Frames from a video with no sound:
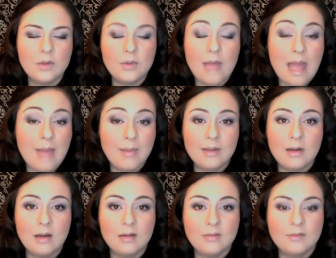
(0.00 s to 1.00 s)
habit
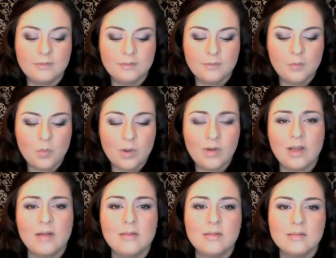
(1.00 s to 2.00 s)
of
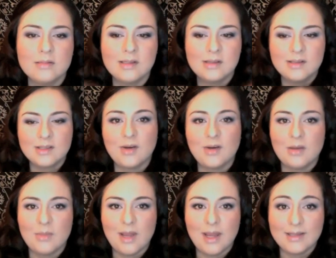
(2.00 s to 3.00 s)
wearing sunscreen on
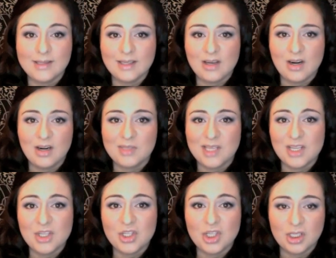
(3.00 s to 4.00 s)
my hands and arms. I
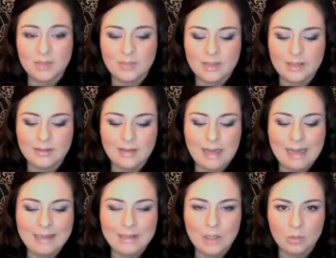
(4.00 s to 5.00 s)
should, but
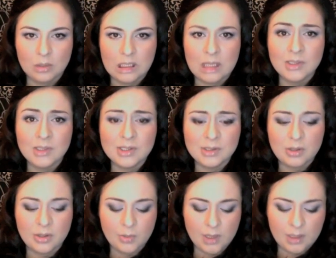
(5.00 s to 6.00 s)
I don't, and I'm gonna
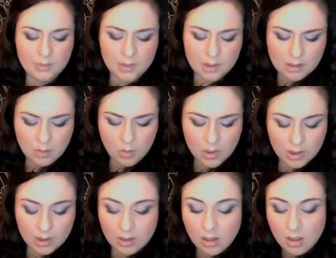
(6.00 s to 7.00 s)
start doing it because I don't want to
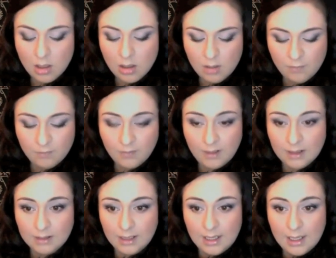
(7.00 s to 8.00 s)
get
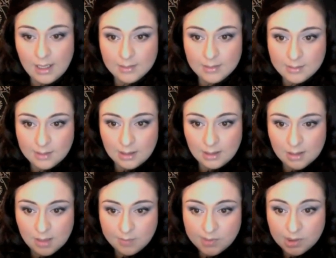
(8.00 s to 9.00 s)
freckly hands
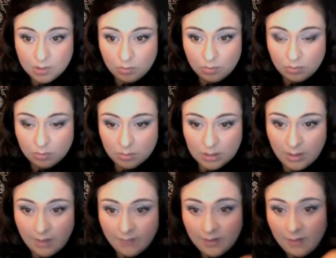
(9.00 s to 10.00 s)
anytime soon. I don't
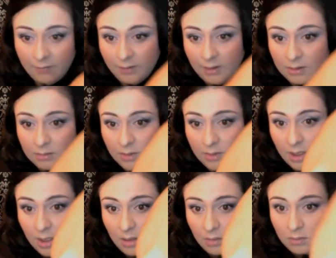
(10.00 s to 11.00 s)
have any freckles right
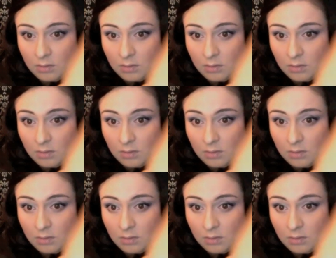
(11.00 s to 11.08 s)
now,